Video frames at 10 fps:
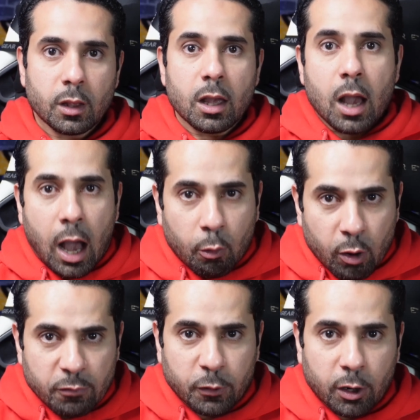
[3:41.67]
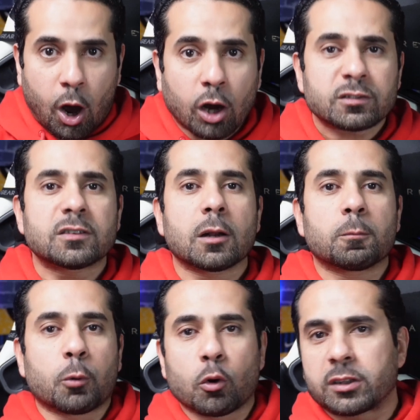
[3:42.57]
However, Arsenal
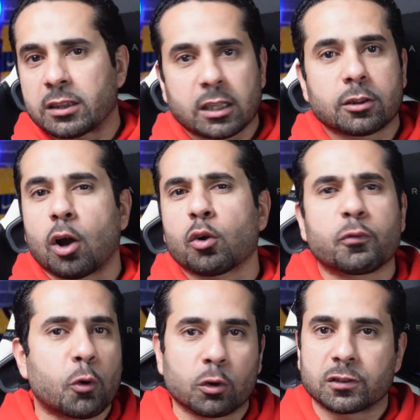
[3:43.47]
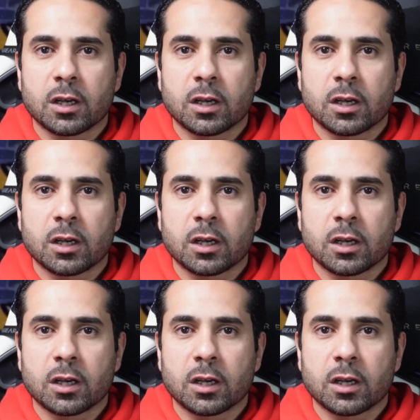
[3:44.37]
broke the deadlock, of course,